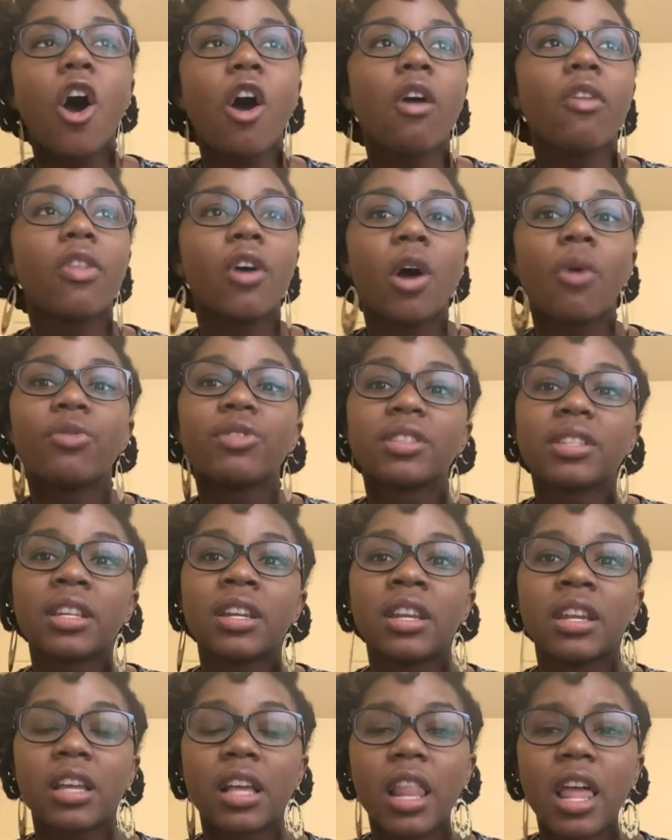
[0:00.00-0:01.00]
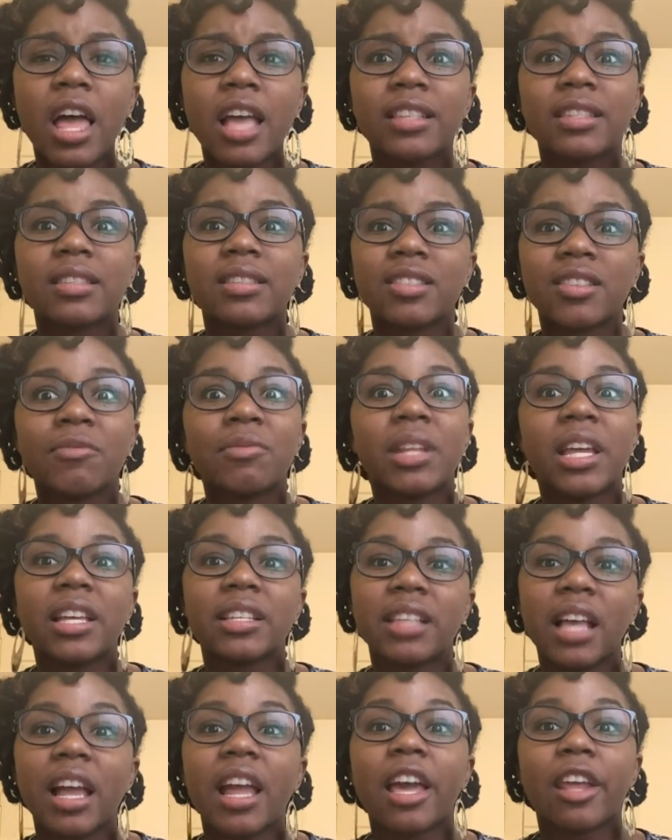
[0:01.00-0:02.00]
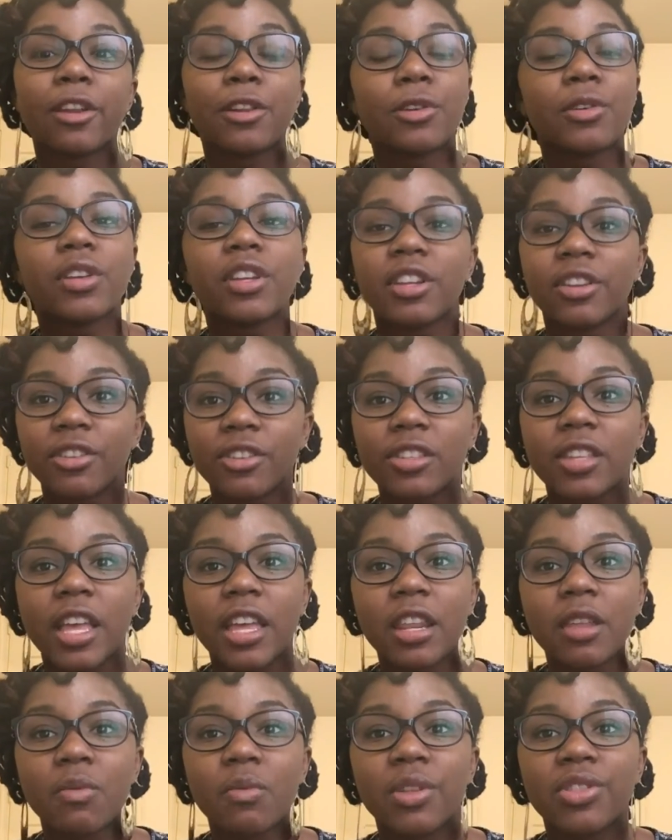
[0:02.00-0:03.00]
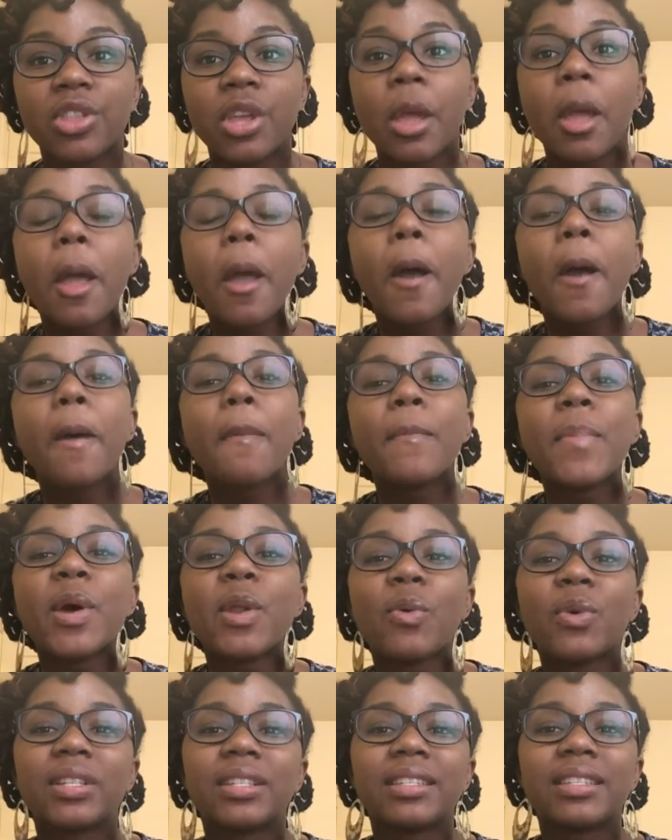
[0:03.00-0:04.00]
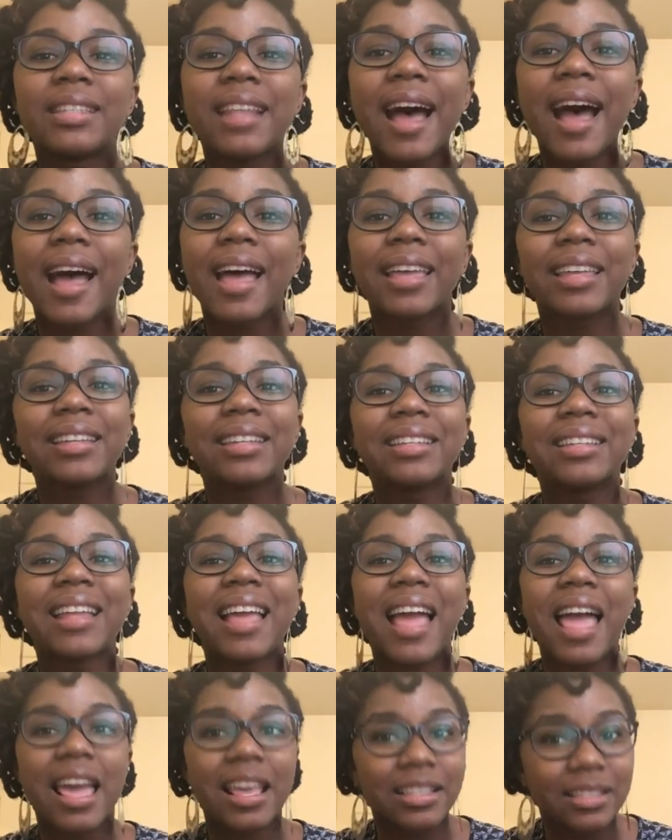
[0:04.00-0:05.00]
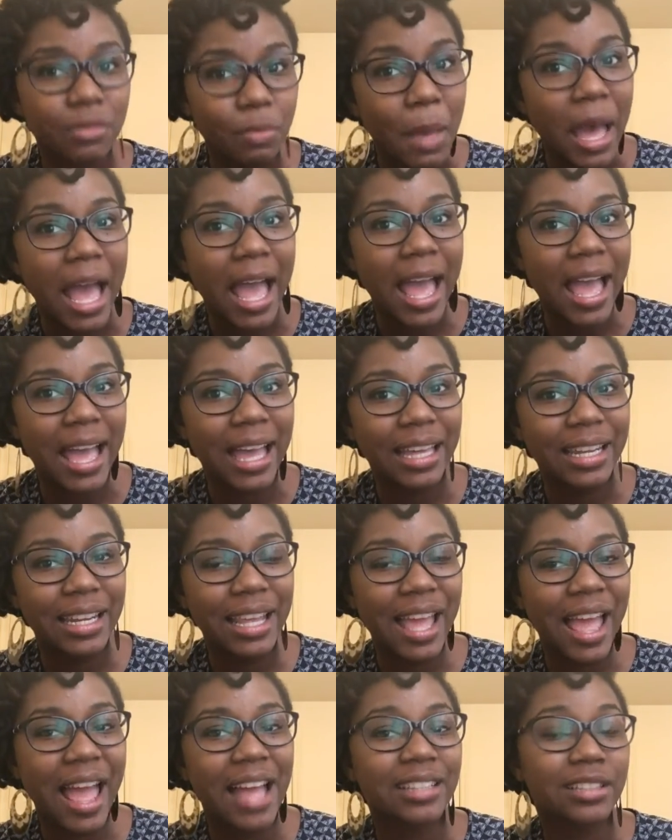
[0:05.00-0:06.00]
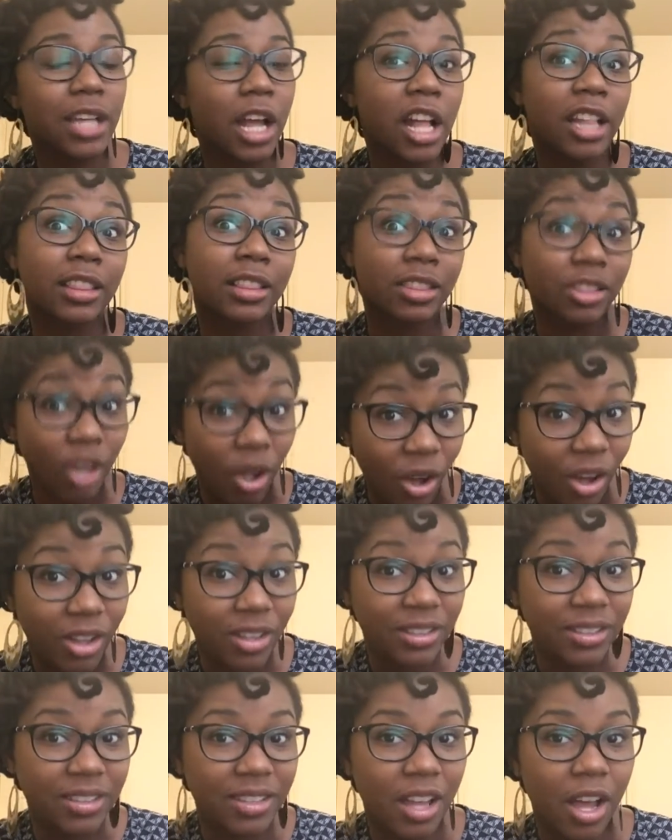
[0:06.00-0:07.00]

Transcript: Although I was sitting in class, and some days I got a little irritated with it, but it was not as bad as I thought.